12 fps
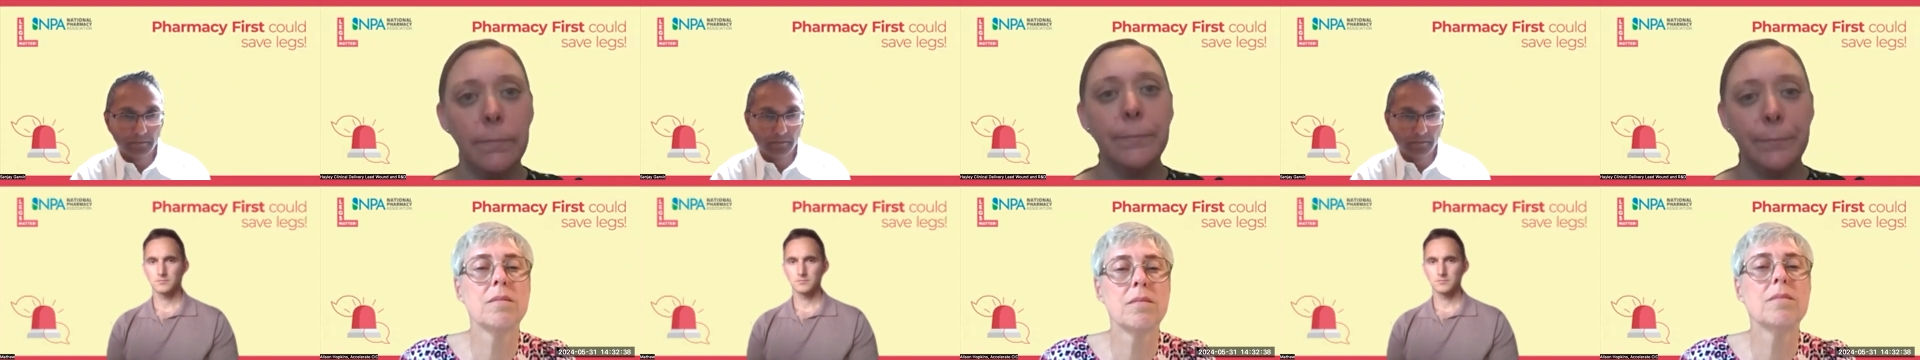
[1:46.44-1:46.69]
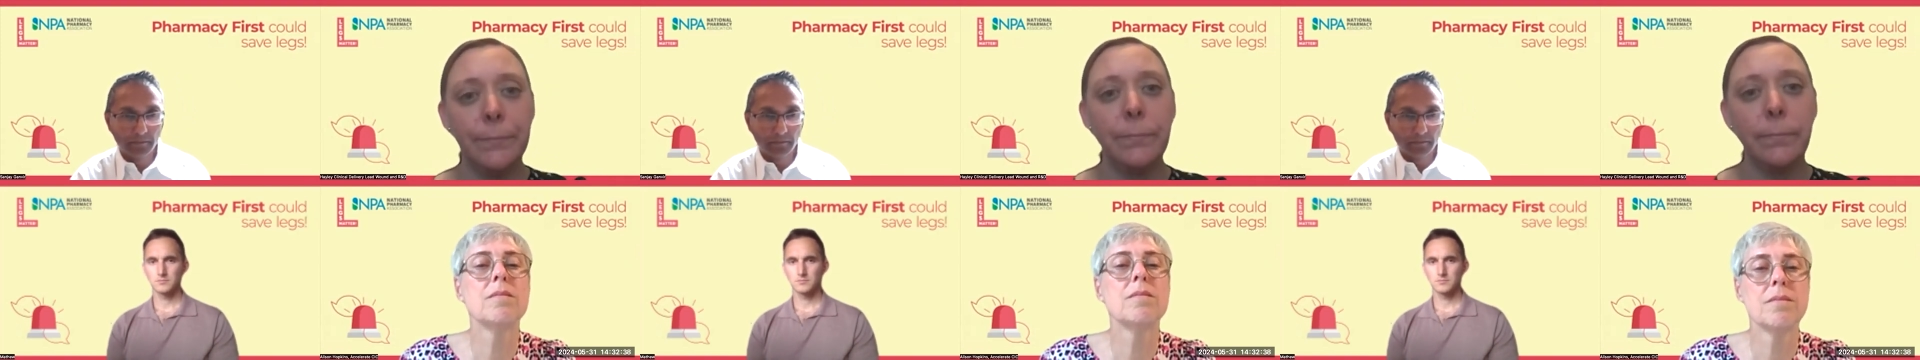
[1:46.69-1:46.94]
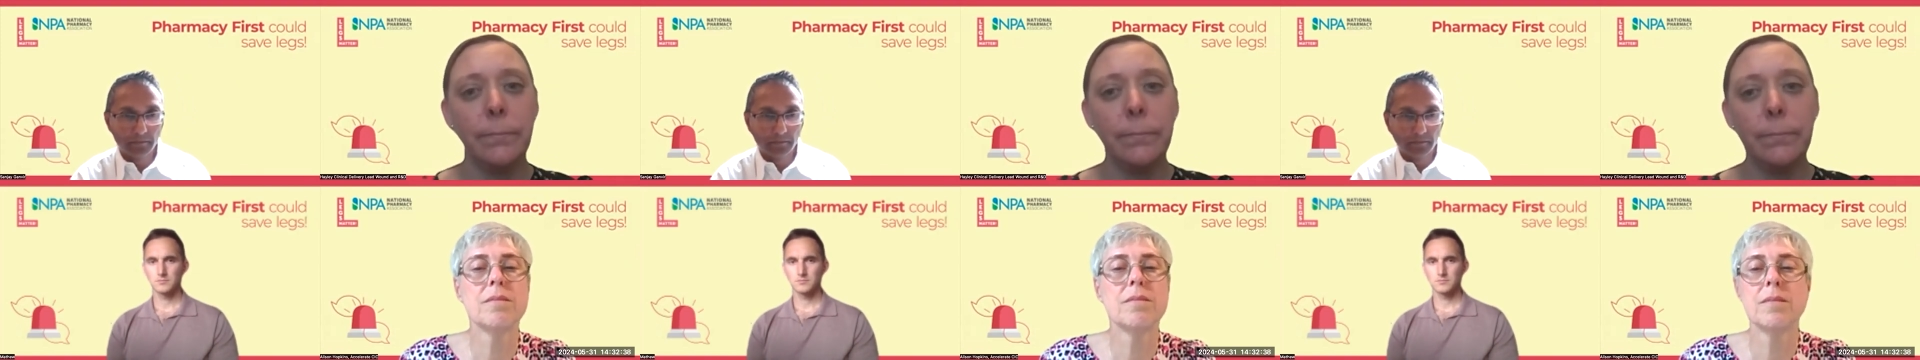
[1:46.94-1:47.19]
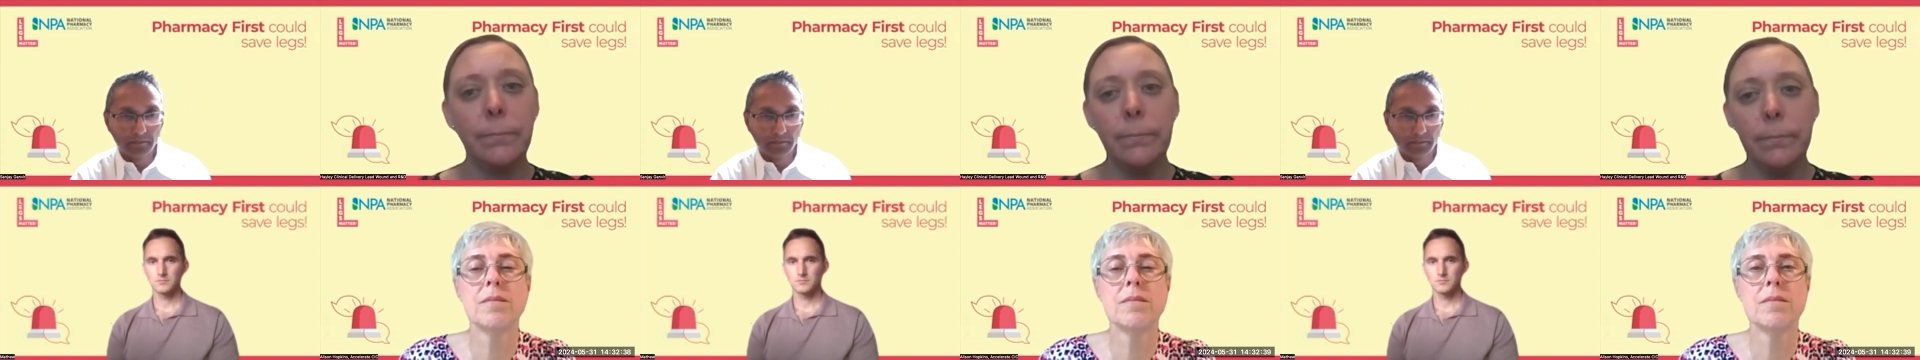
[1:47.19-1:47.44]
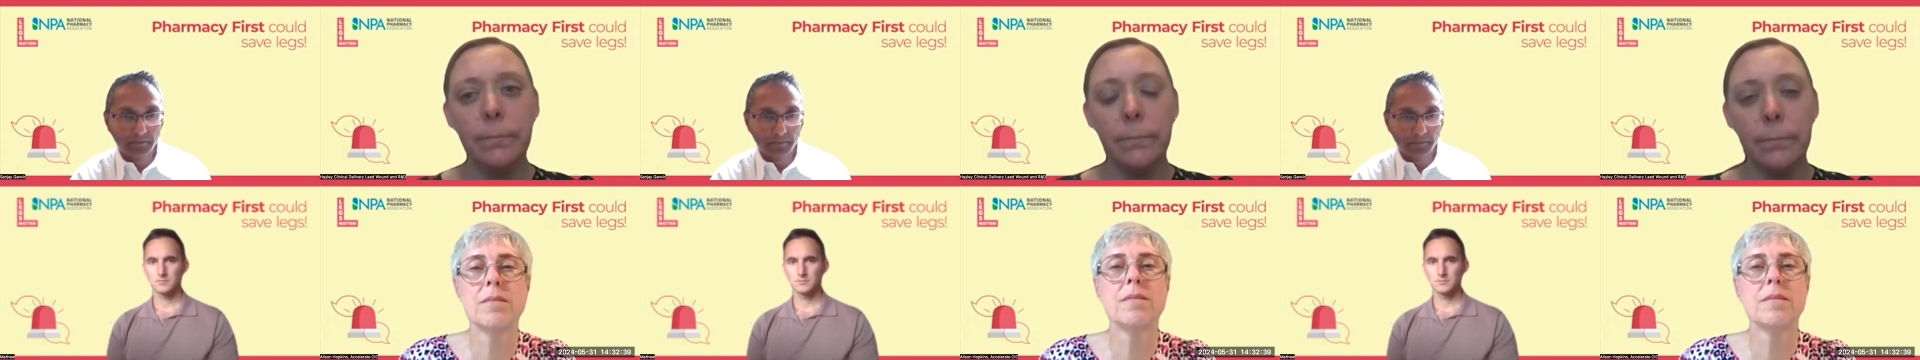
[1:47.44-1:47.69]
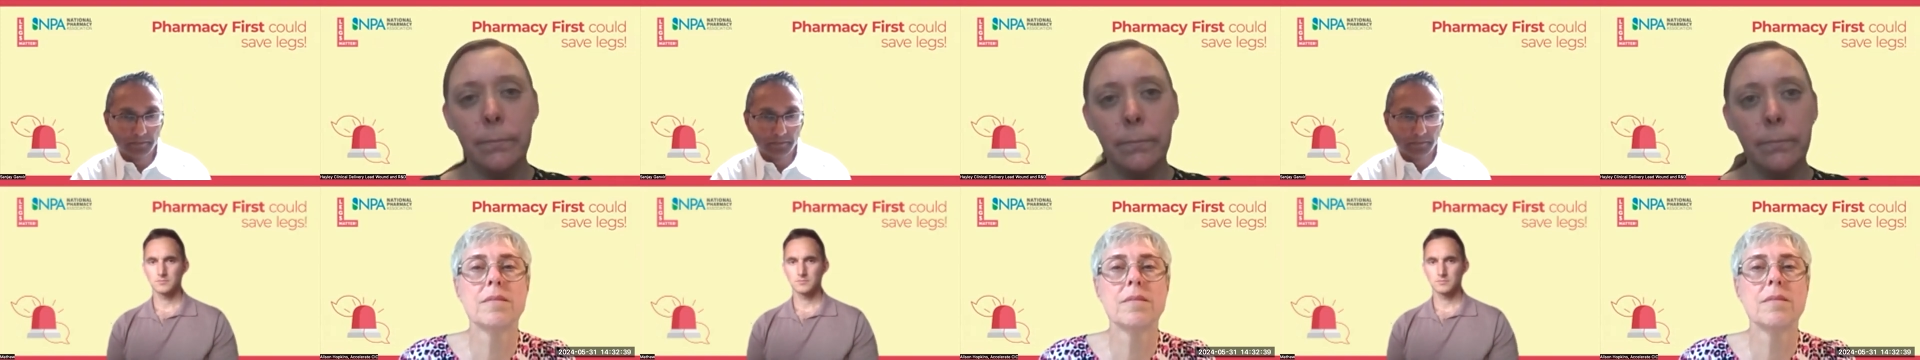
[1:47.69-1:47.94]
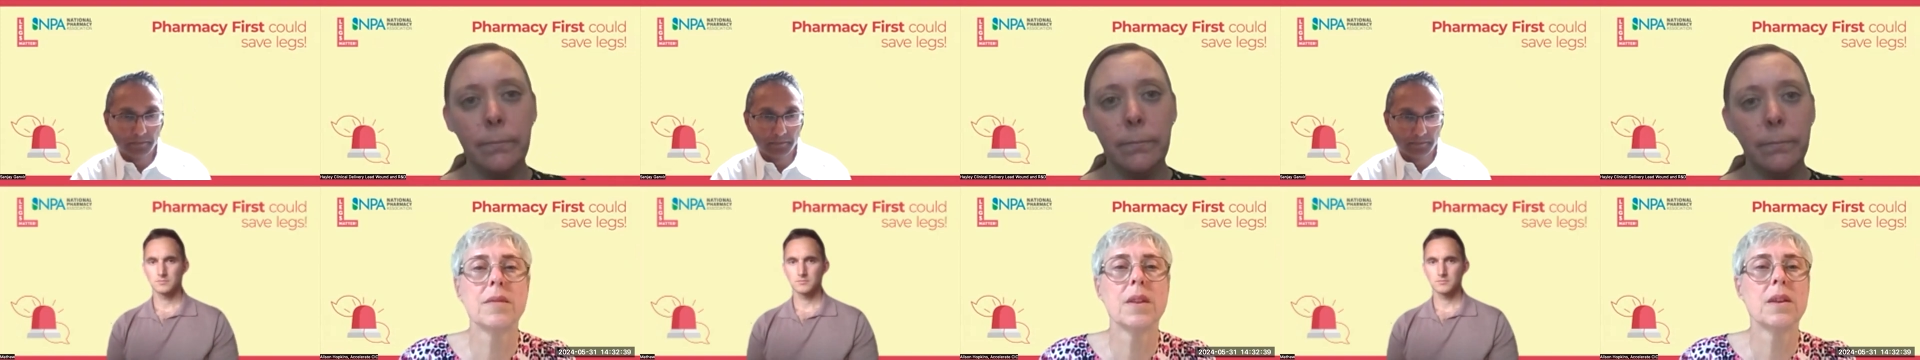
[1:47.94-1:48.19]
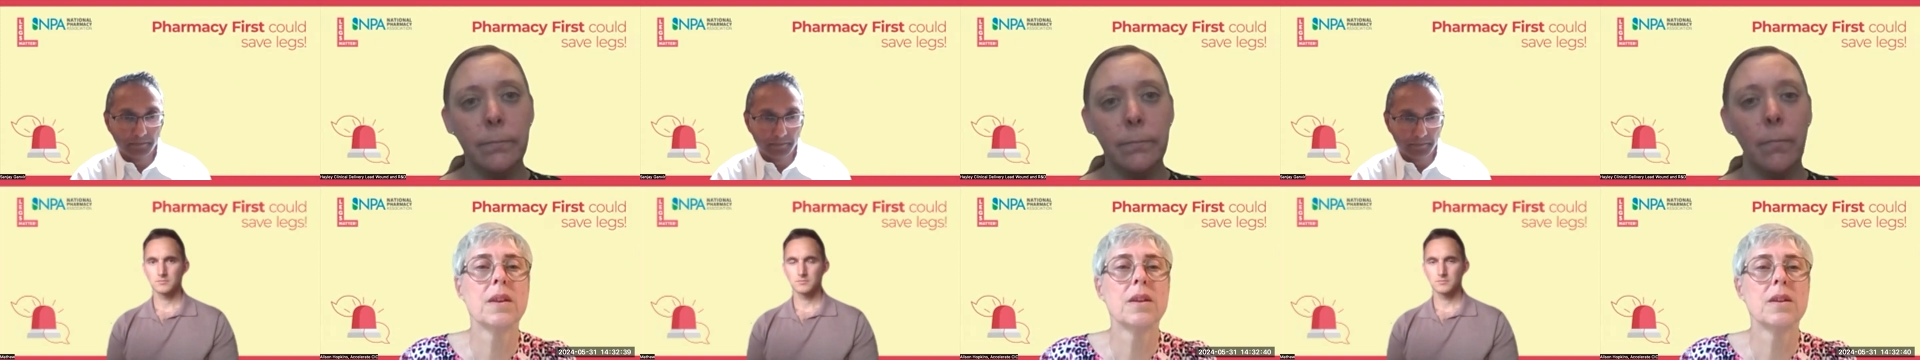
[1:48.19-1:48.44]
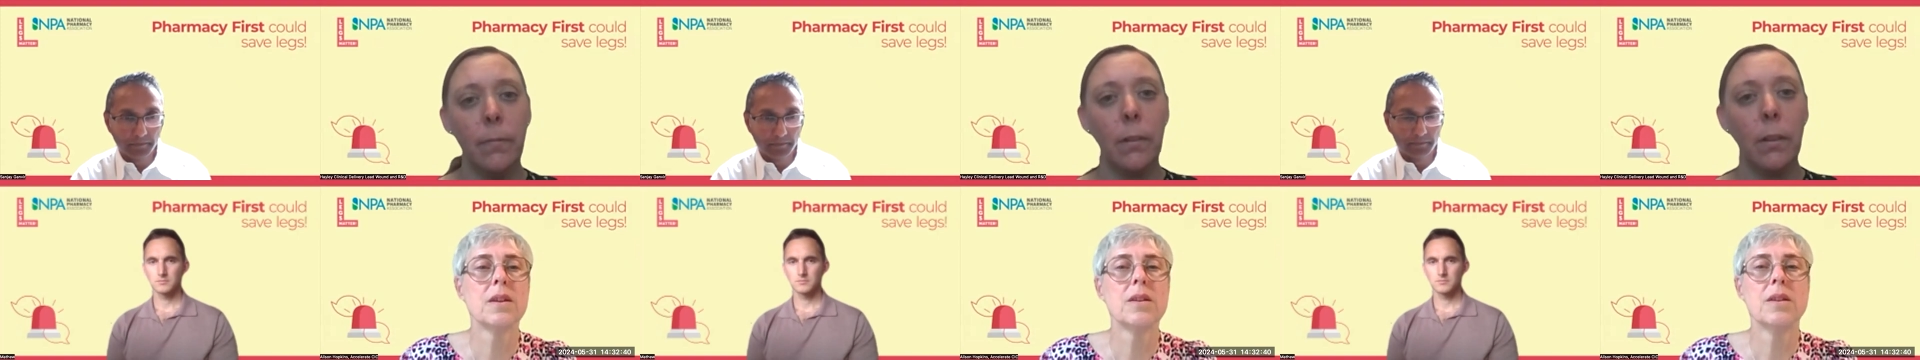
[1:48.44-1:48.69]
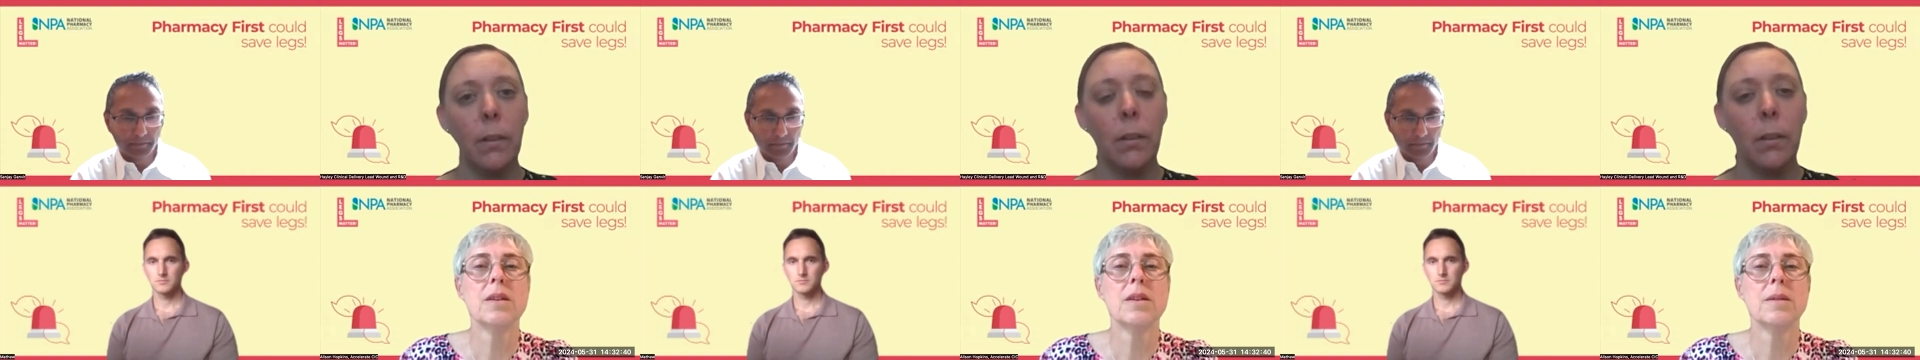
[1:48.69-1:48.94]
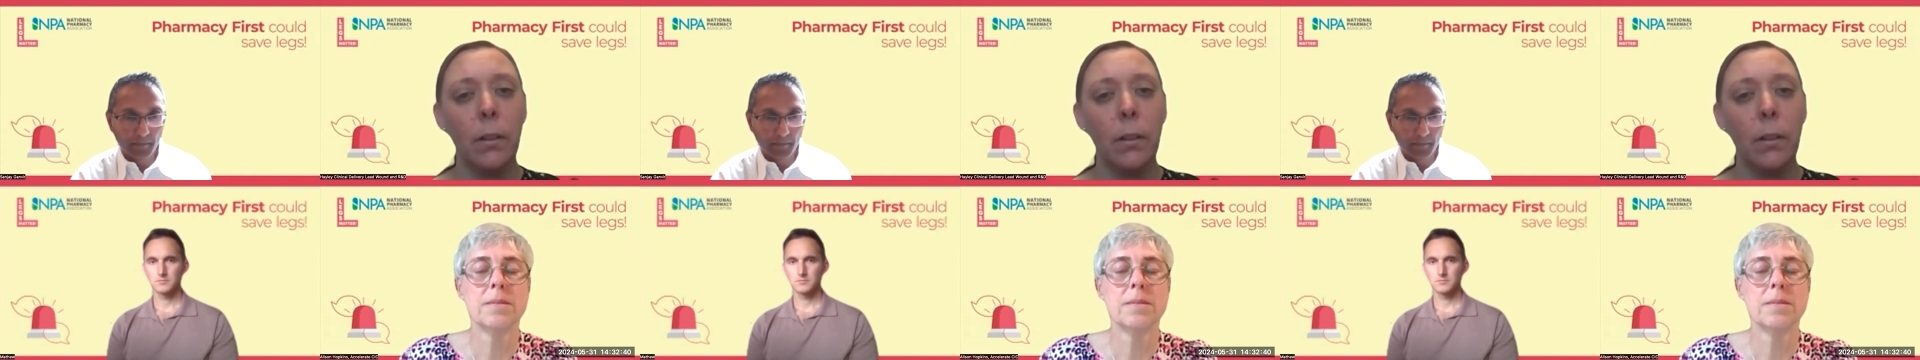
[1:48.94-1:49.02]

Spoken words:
Nobody speaks.